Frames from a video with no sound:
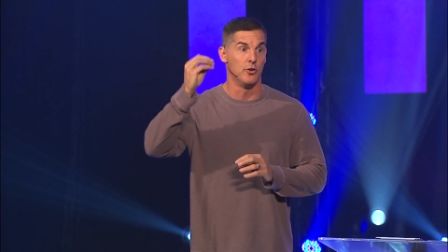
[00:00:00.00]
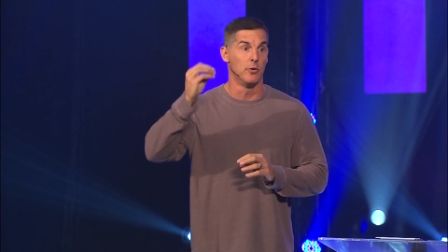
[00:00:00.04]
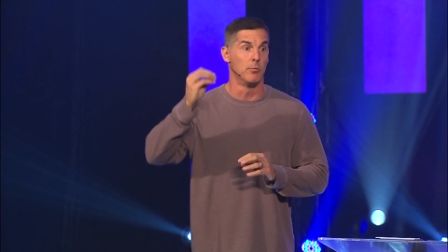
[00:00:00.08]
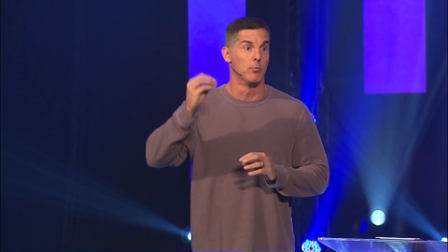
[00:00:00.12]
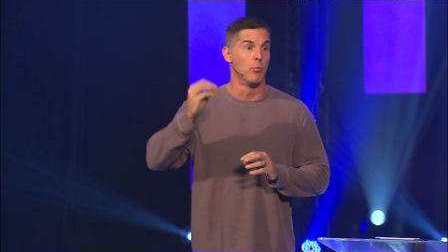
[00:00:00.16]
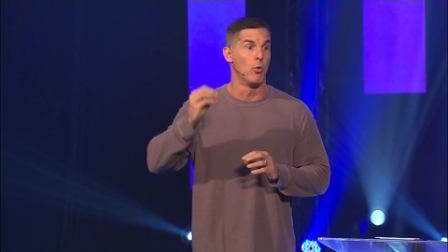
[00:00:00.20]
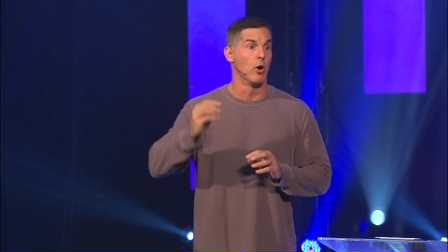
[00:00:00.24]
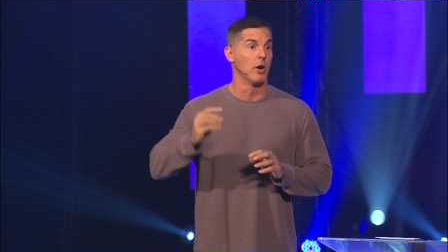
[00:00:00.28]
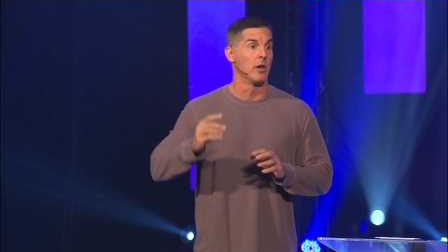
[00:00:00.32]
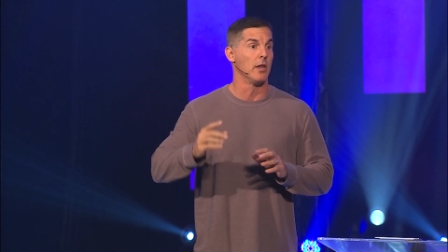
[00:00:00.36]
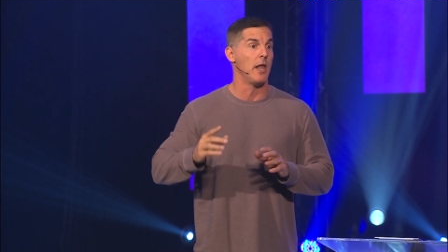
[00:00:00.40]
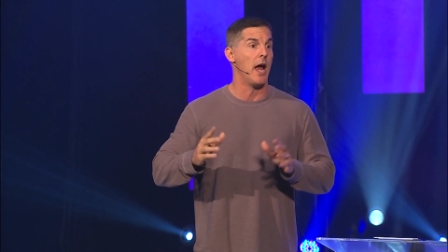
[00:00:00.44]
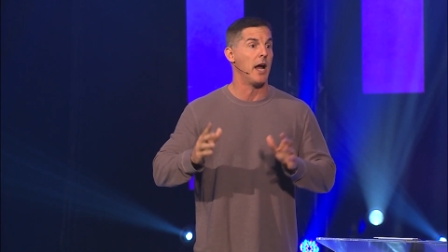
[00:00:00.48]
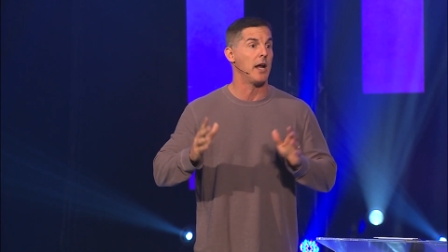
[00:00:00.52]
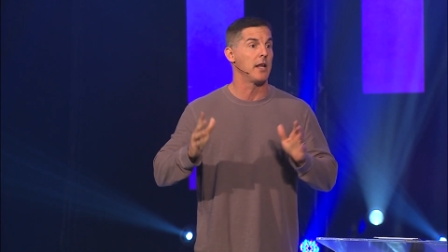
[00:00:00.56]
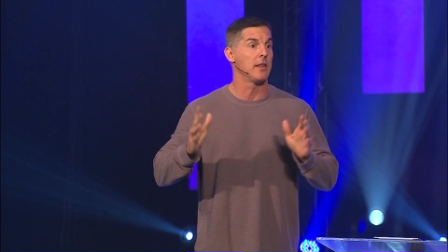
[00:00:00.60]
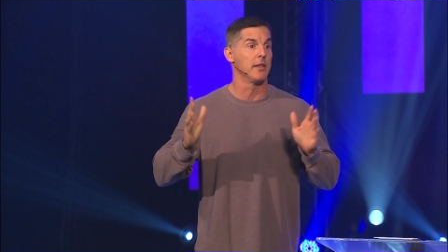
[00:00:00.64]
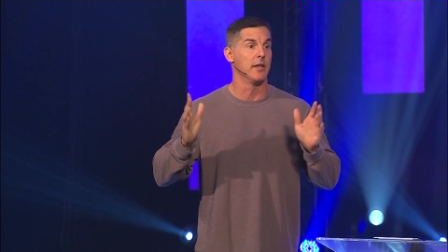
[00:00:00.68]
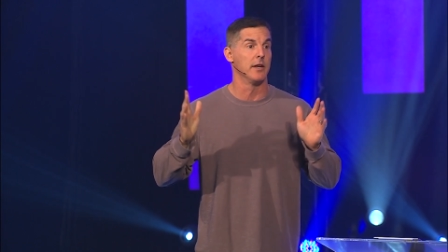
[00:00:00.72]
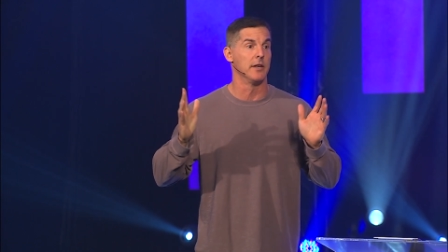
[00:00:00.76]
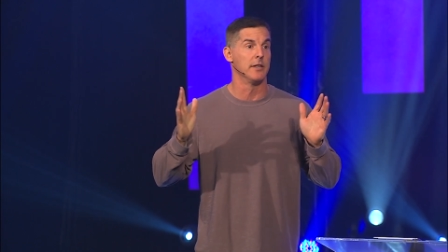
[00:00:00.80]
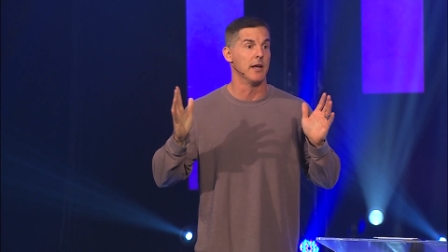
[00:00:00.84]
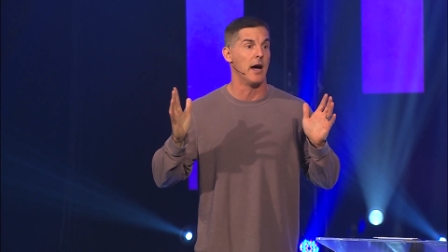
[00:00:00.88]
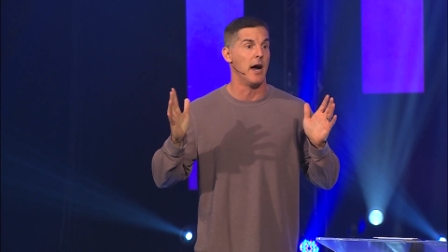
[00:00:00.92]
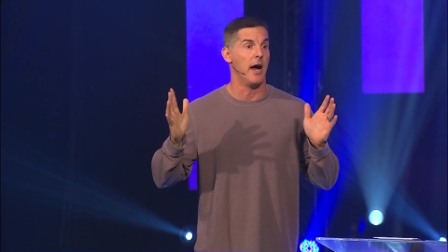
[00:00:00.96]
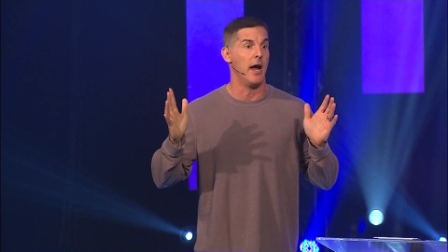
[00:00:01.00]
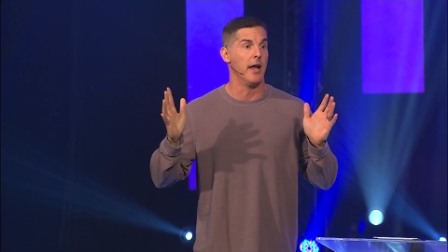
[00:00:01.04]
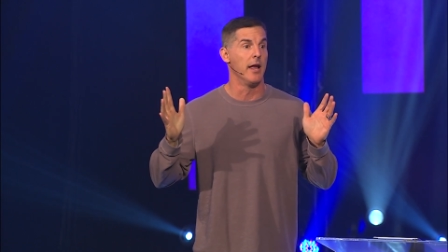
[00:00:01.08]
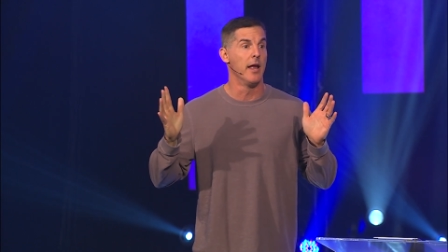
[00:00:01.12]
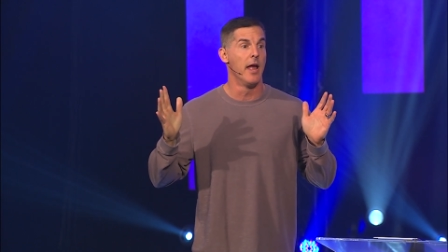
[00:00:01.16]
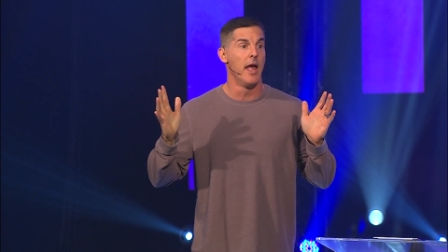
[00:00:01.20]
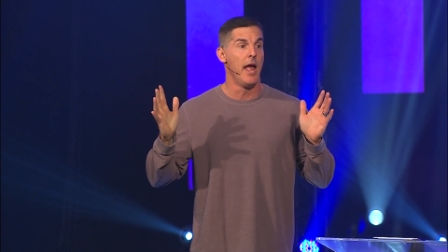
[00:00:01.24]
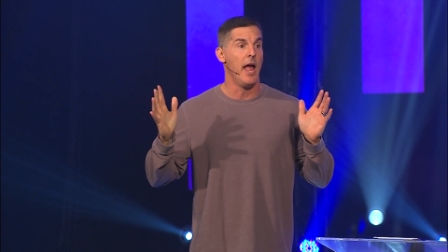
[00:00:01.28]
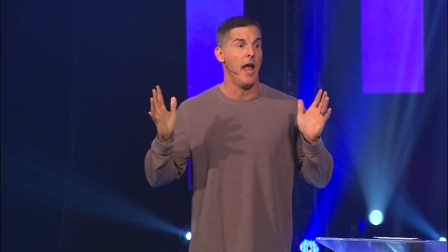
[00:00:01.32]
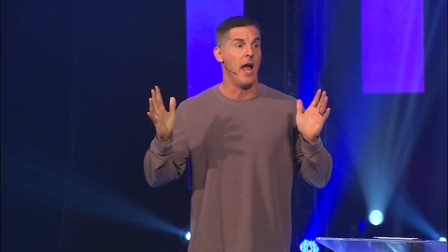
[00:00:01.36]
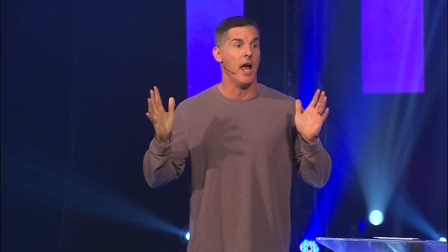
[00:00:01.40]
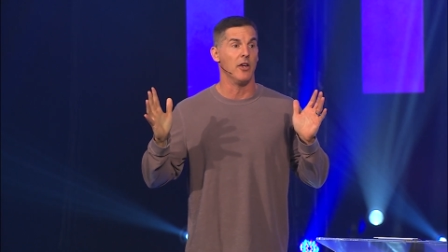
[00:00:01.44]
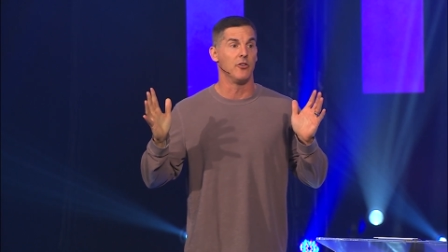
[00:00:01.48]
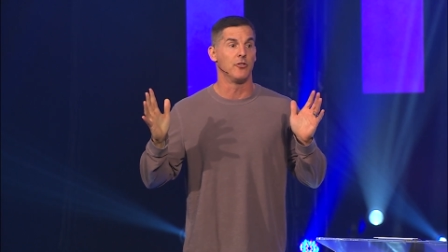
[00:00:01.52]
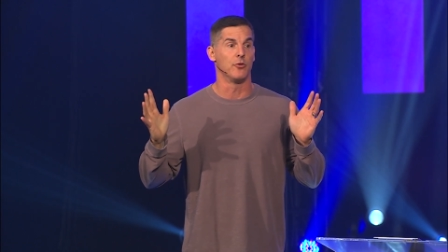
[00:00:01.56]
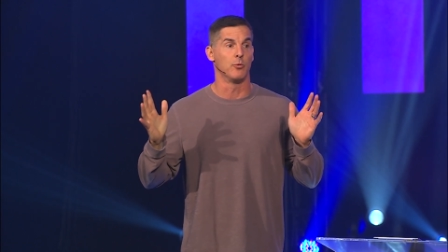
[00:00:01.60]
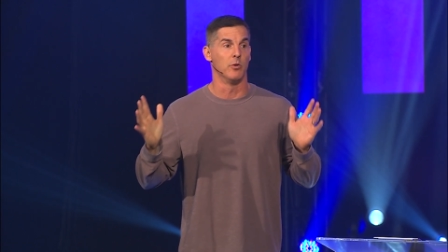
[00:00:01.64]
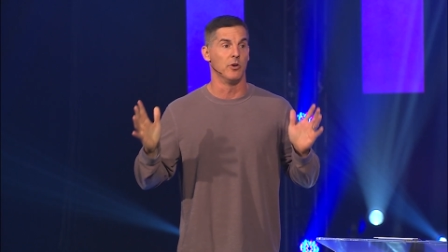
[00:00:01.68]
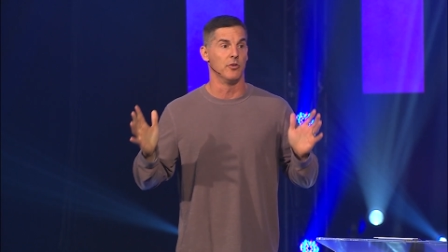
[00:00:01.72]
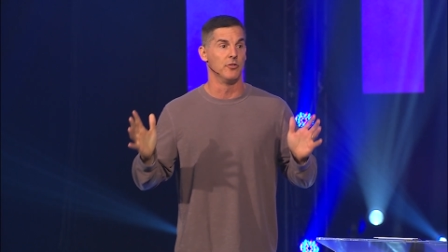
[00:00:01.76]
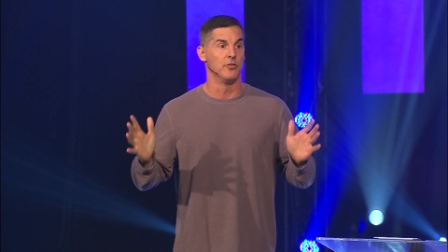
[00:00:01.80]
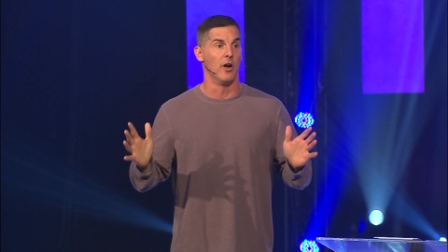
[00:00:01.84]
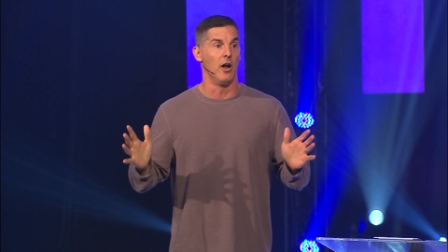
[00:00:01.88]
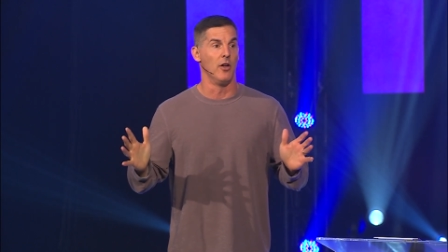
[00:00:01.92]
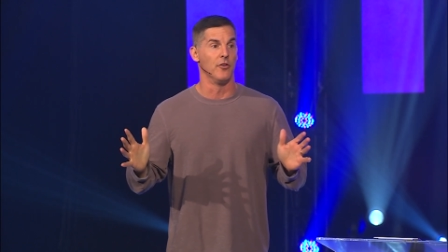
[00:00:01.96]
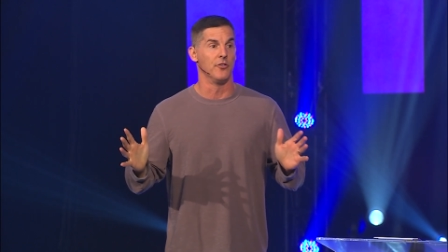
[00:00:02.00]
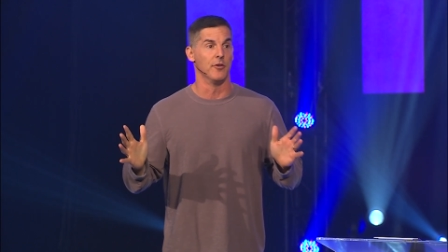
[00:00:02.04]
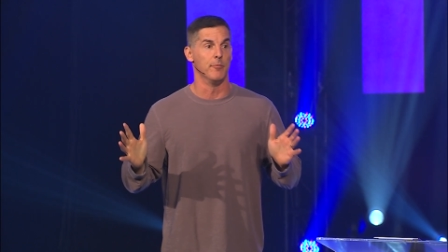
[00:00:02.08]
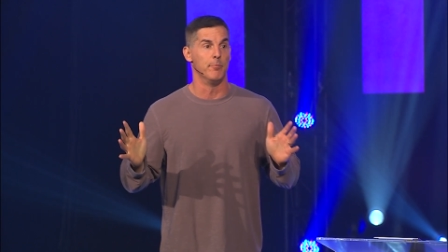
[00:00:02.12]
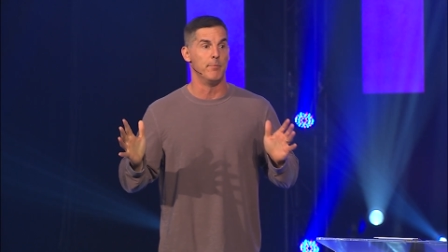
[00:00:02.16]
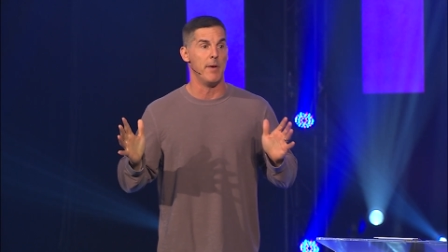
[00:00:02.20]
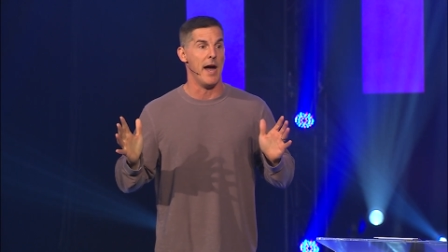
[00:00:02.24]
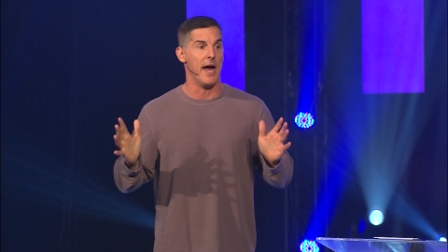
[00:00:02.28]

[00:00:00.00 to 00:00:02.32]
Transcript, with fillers: You're more likely to die as a result of